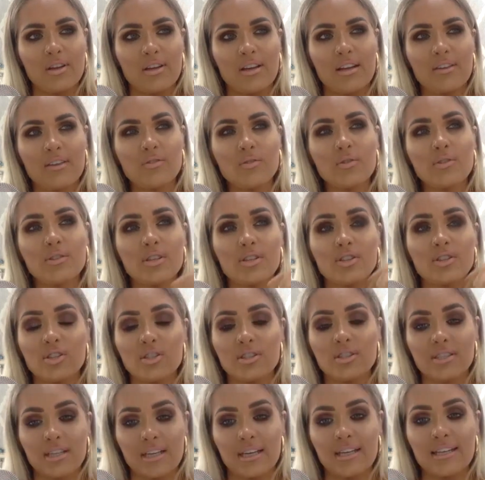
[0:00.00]
and also
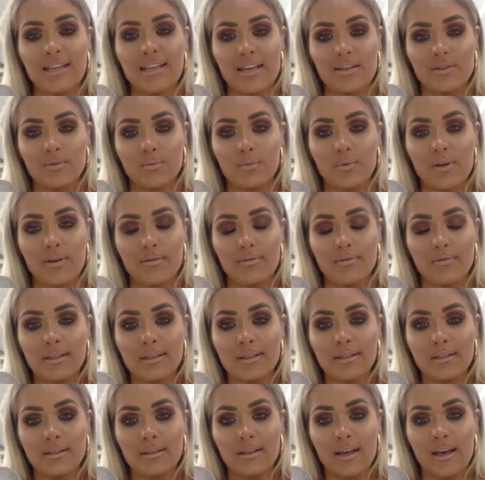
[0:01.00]
just to connect with
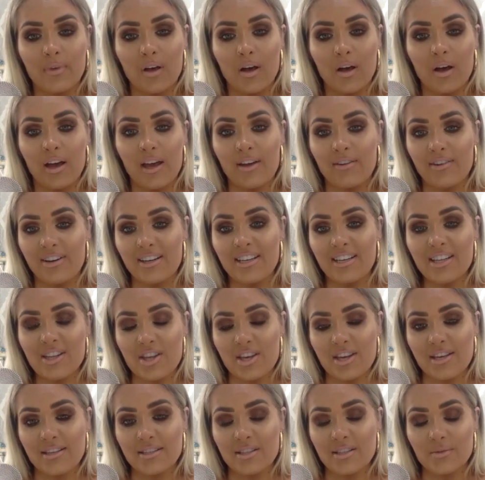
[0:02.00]
higher
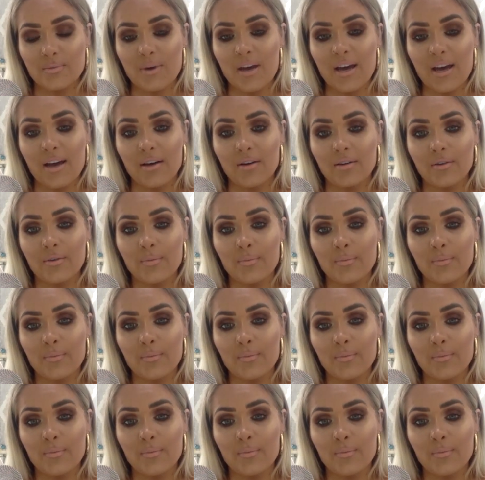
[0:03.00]
energies as well.